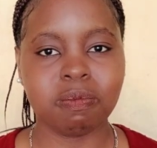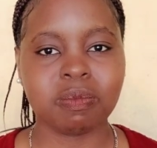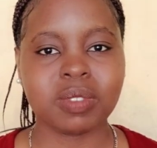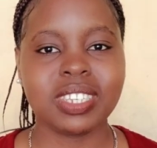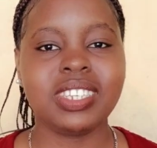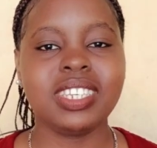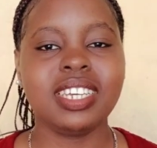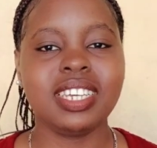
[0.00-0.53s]

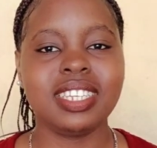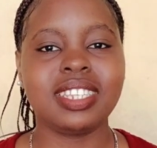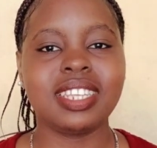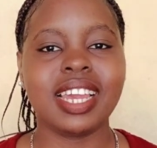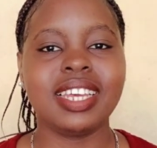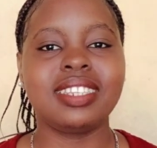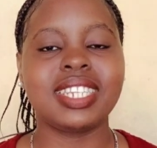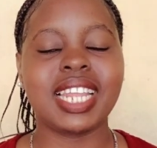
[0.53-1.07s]
She is
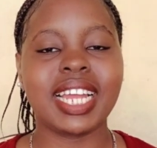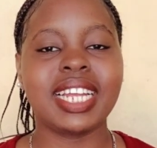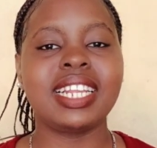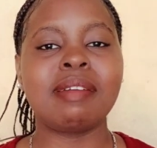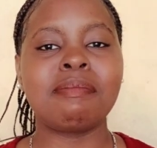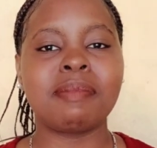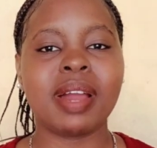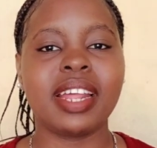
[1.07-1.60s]
a
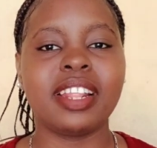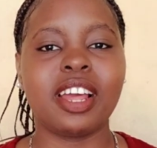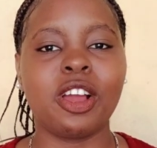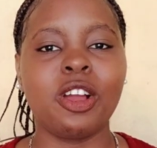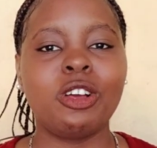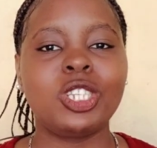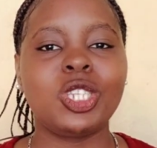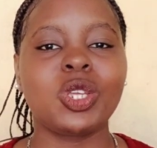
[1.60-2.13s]
struggling mother.
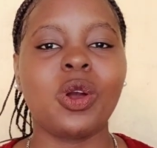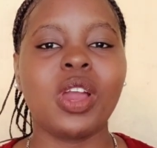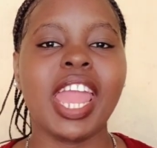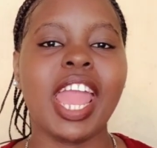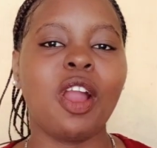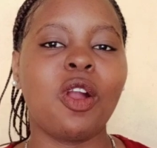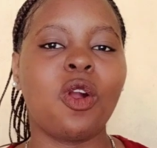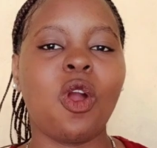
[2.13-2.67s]
So
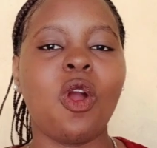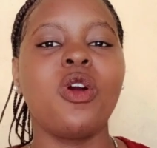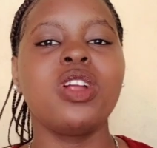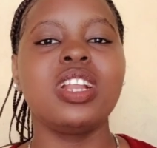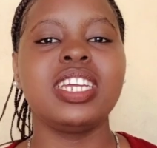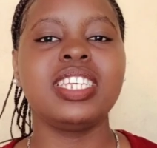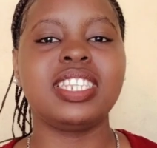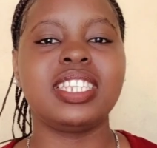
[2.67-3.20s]
her goal
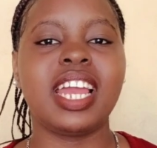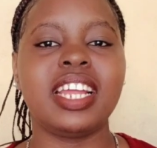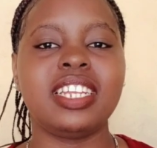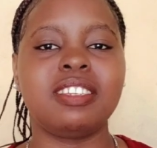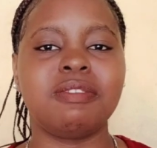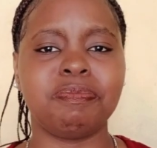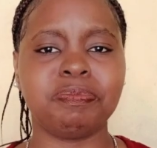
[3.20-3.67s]
is that